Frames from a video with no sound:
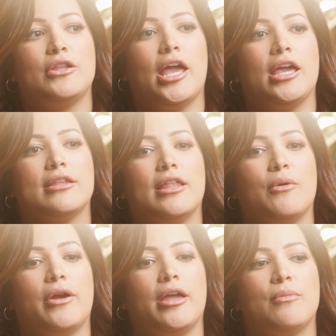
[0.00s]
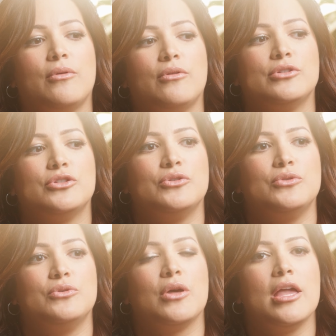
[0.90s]
like they were able
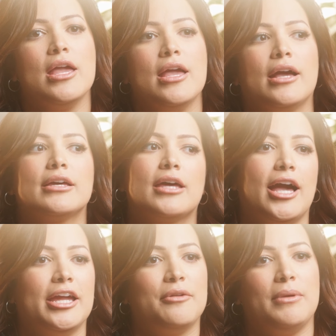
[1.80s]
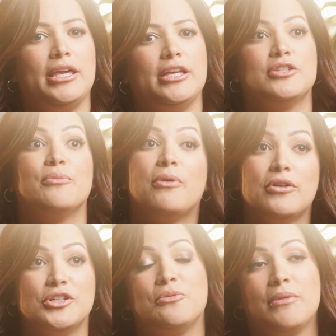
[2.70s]
to guide me, to
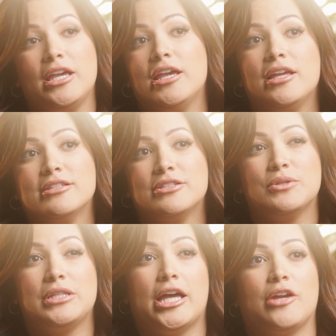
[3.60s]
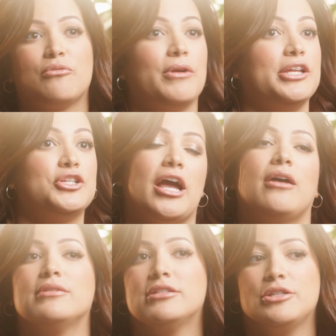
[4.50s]
push me, to like reach
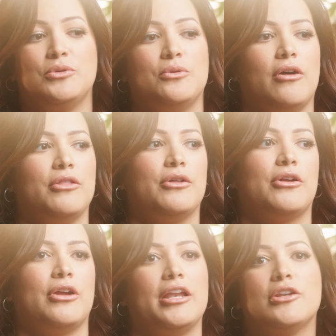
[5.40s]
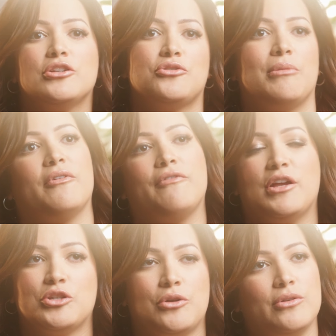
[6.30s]
out to other industry
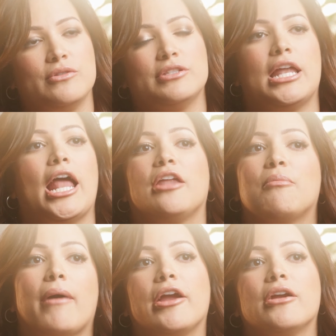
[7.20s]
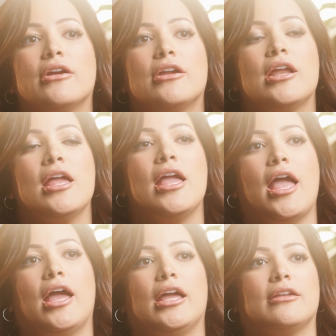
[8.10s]
professionals that I admired
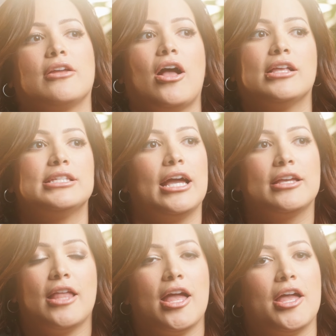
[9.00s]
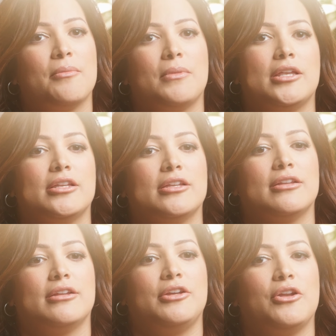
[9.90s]
and contact them
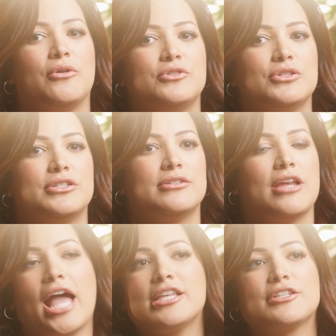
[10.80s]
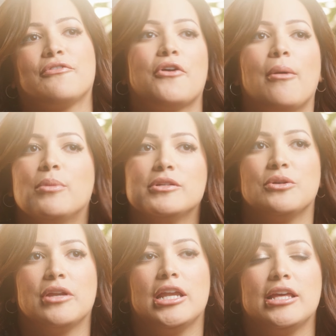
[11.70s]
and, you know, just ask for
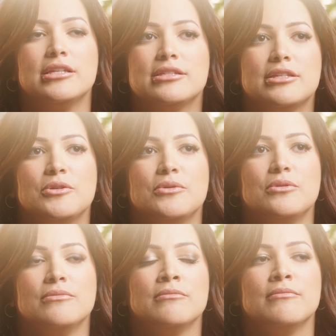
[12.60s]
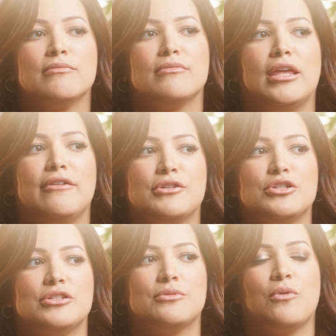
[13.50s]
opportunities to even
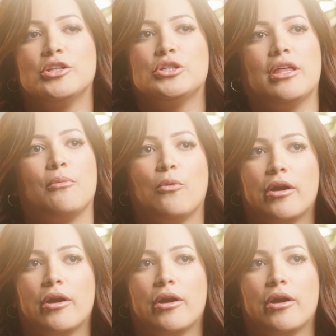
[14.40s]
just watch them